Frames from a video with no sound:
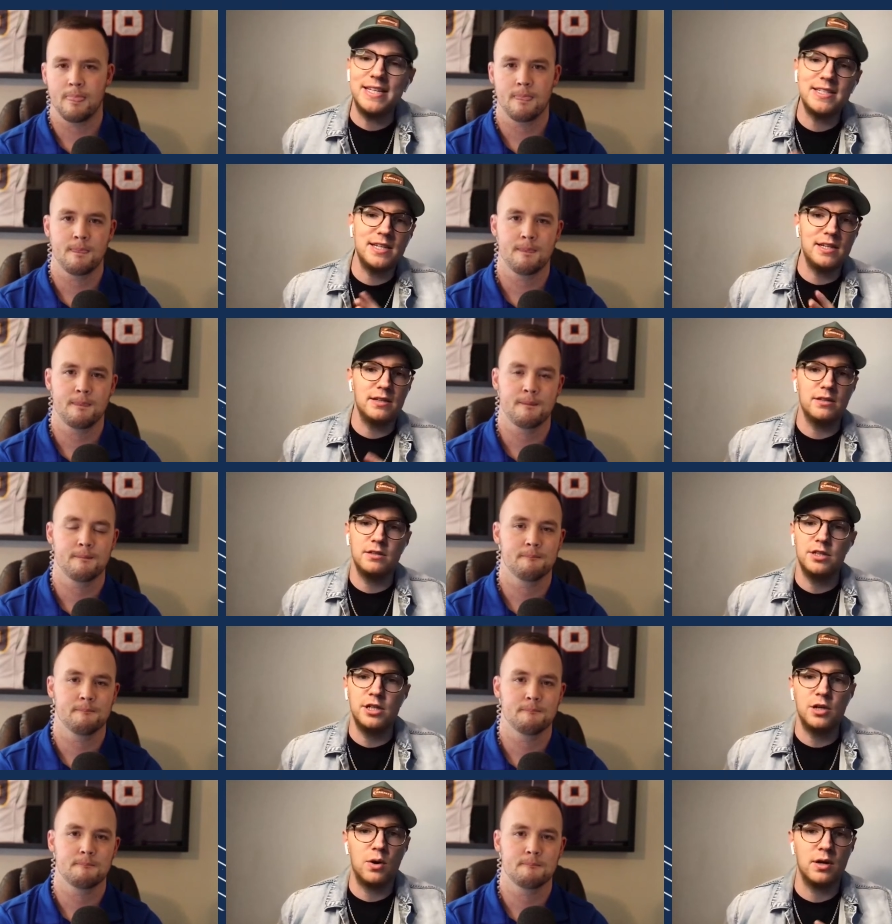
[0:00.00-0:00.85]
Speaker 1: easy,
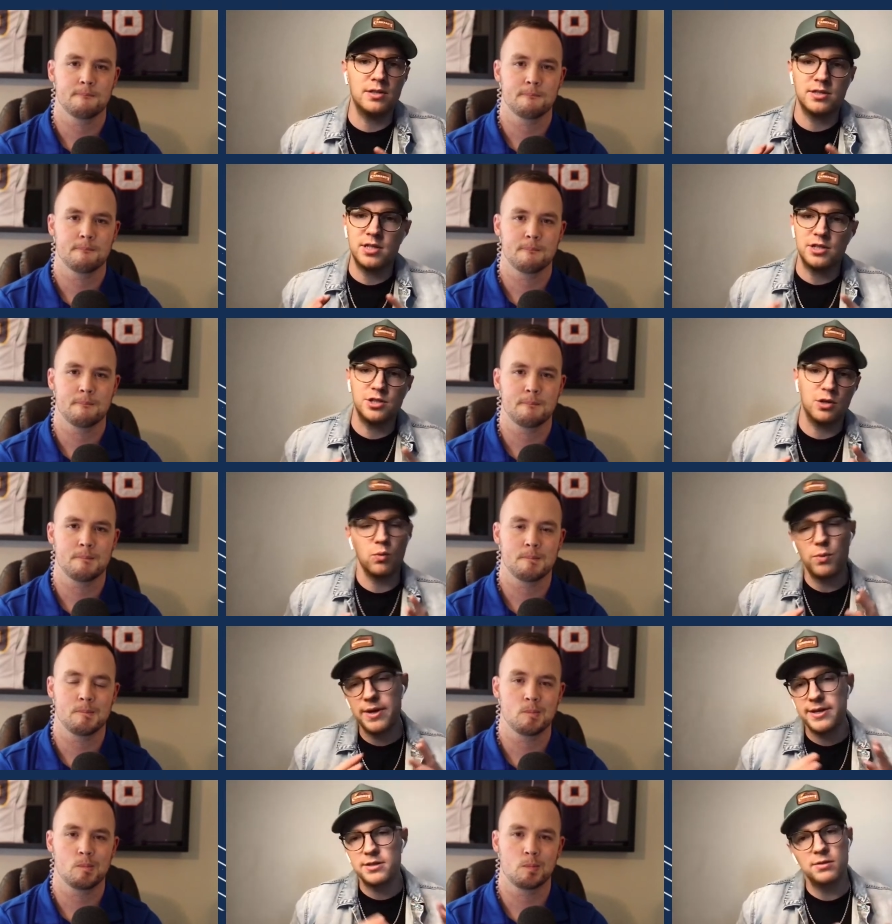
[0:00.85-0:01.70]
you know, on such a
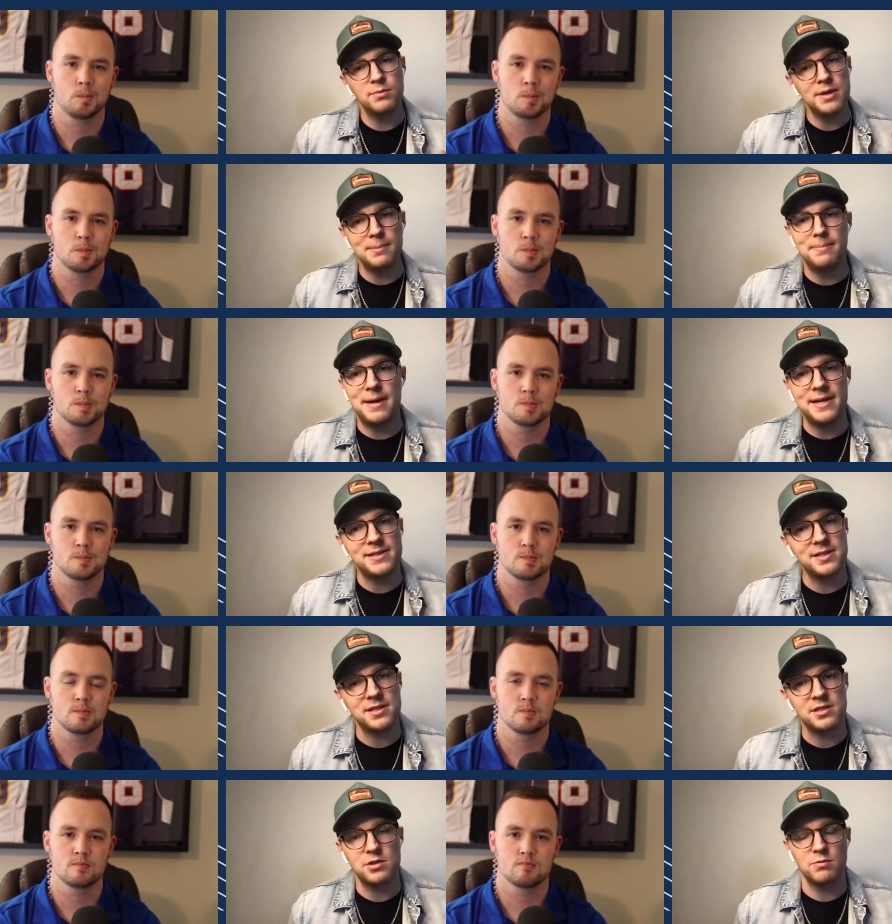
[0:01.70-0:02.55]
week-to-week
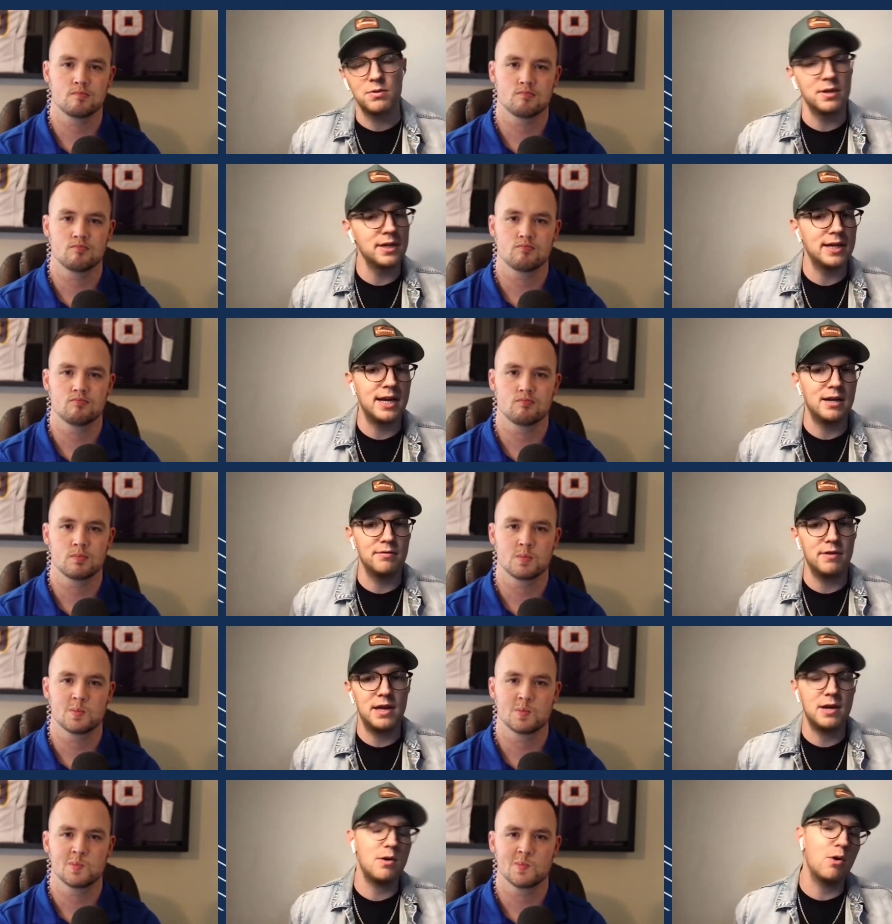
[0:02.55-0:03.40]
basis to really kind of
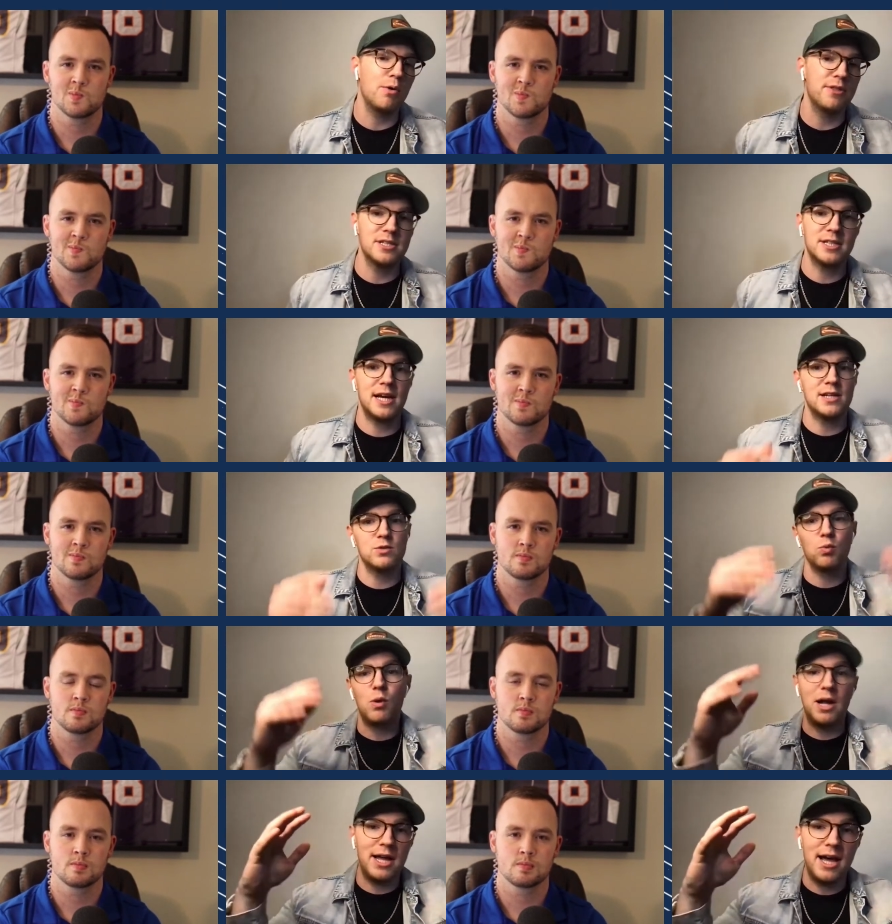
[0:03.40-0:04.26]
like, oh, this guy's
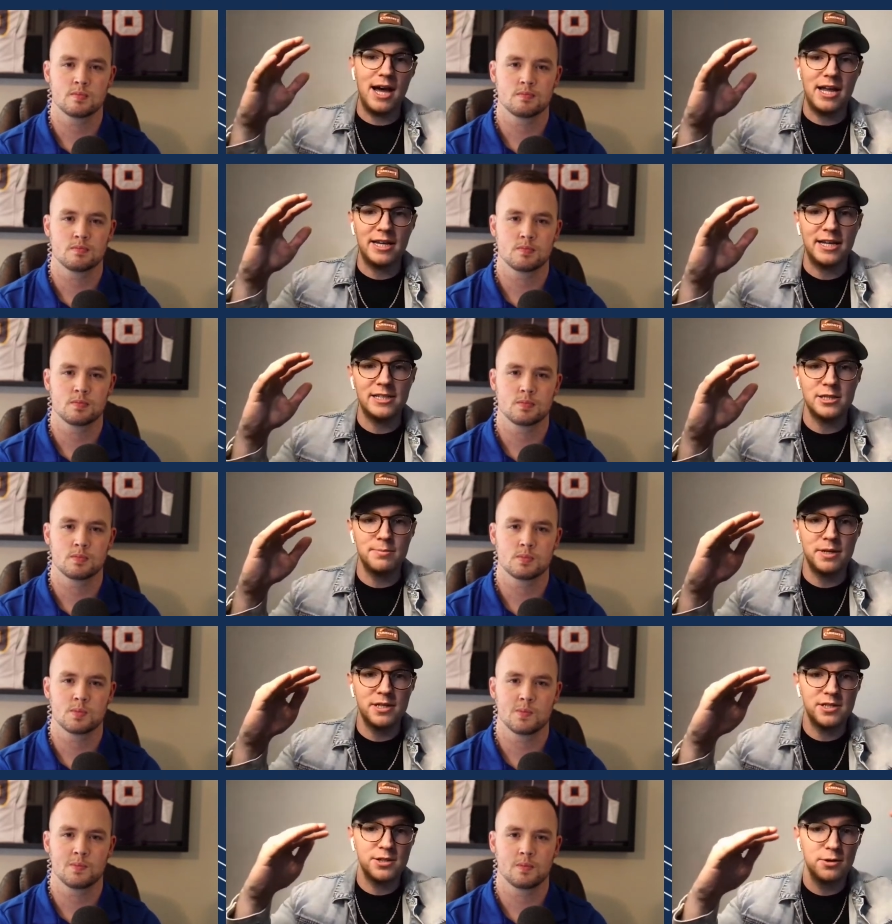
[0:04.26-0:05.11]
white hot against
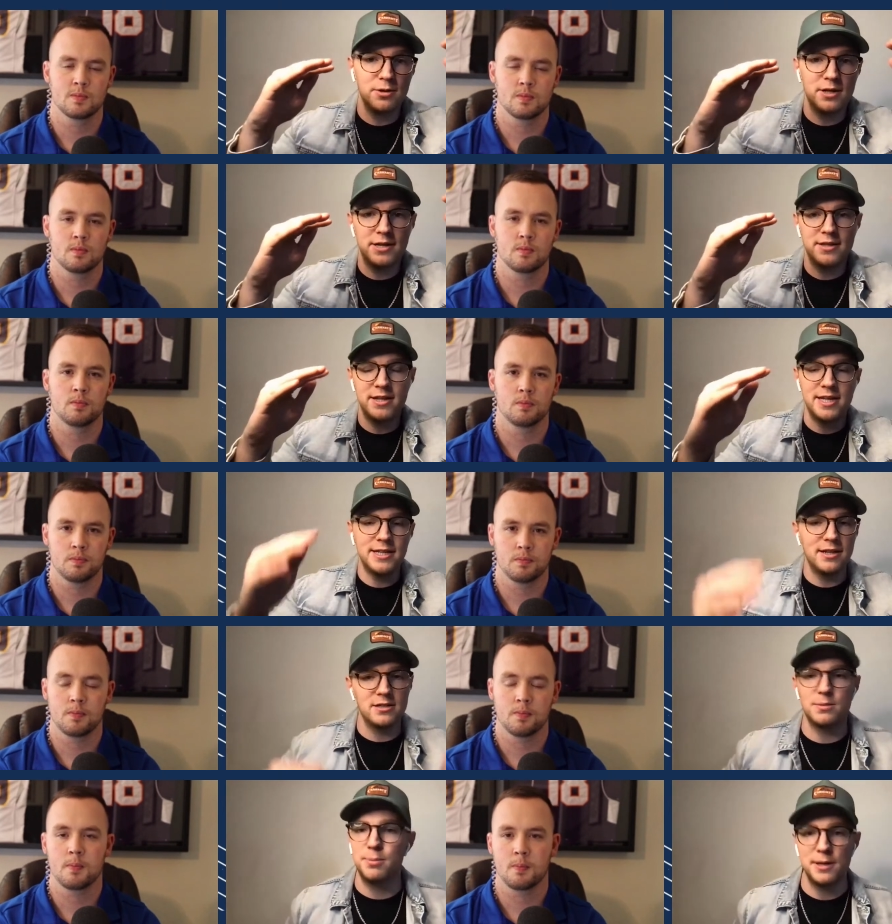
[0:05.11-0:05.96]
Minnesota, and then he
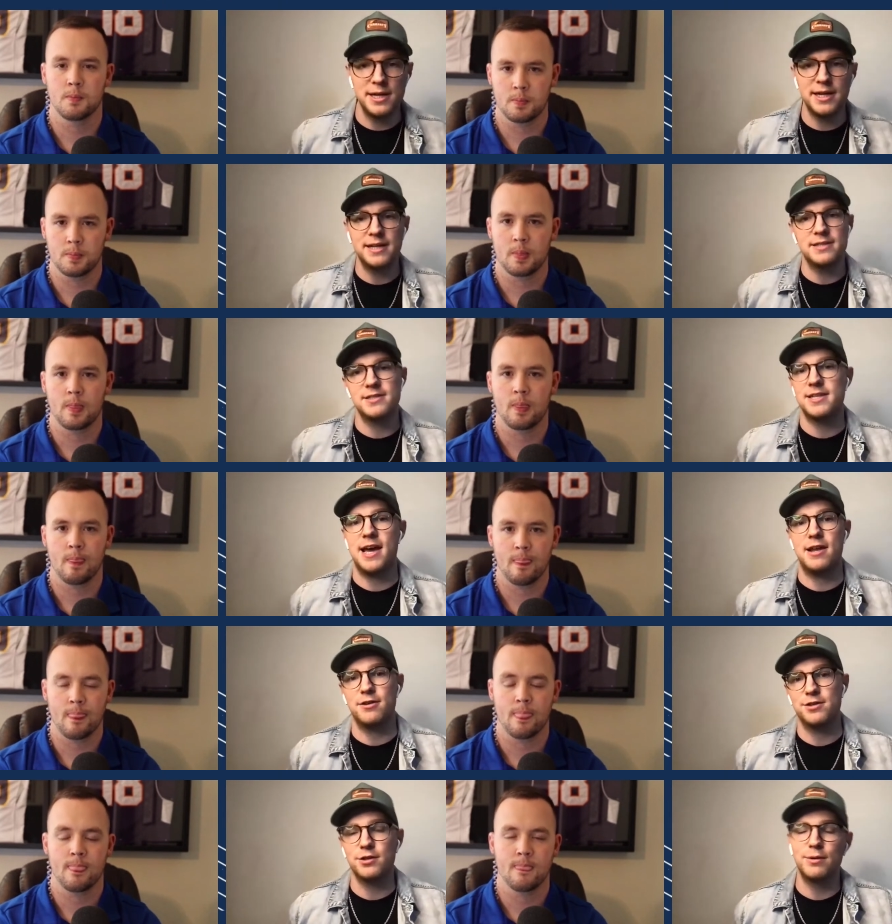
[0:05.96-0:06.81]
doesn't play against
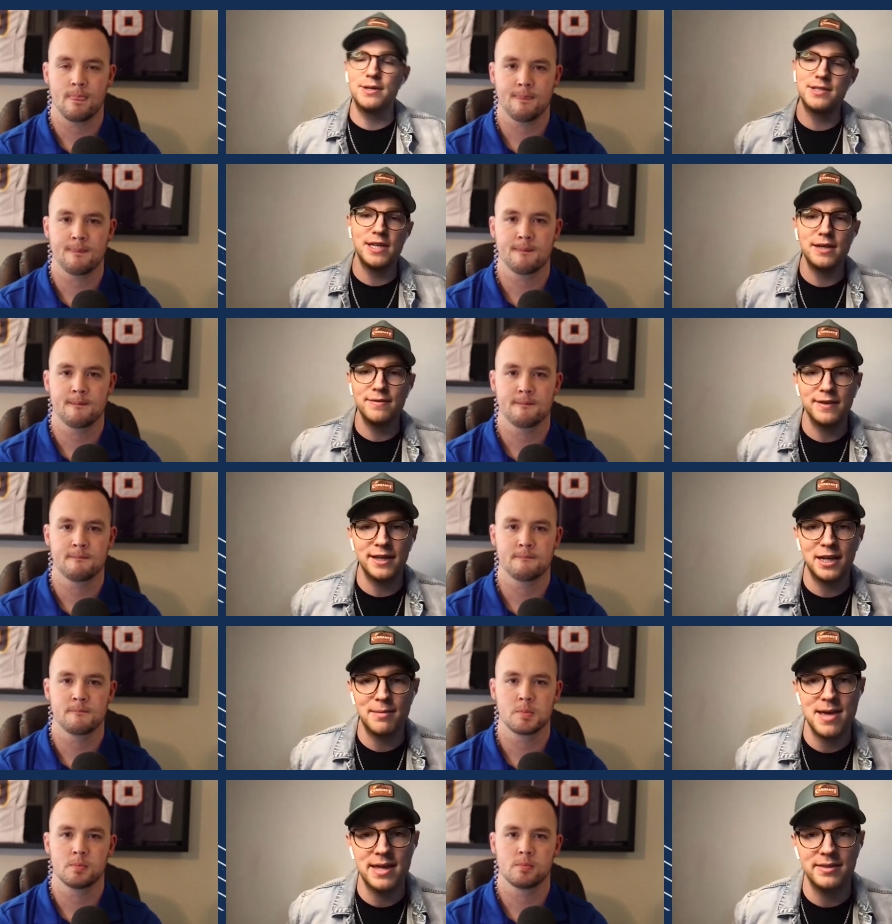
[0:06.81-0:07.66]
Seattle, so is he even
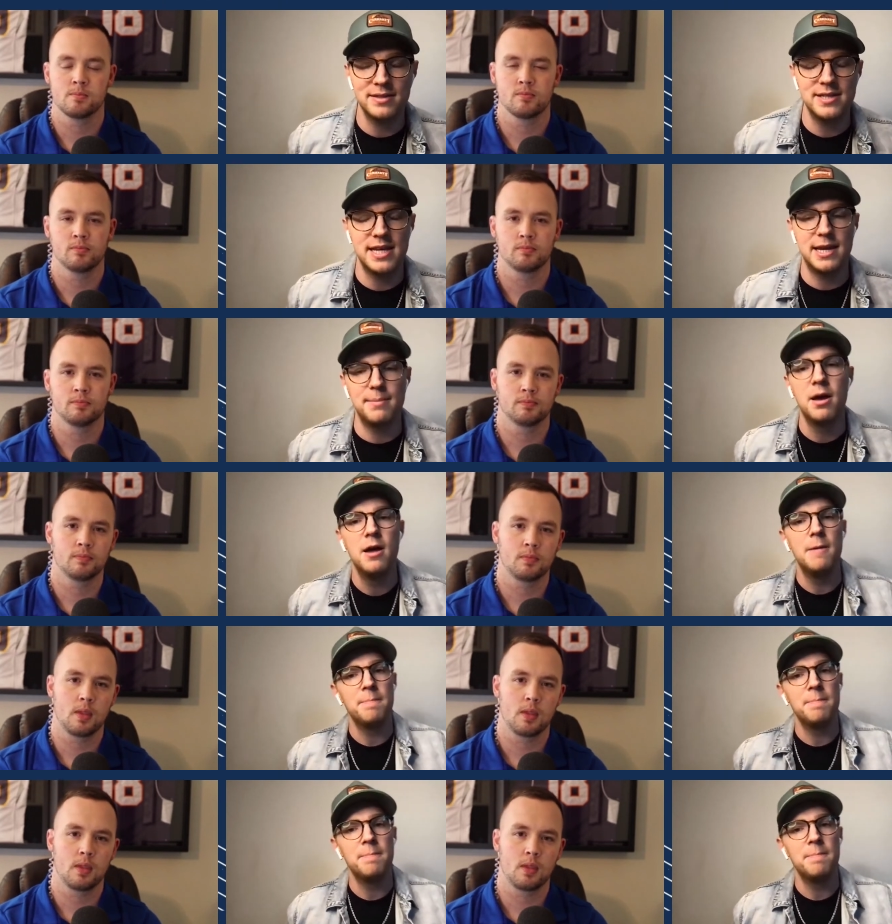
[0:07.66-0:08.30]
going to make the team?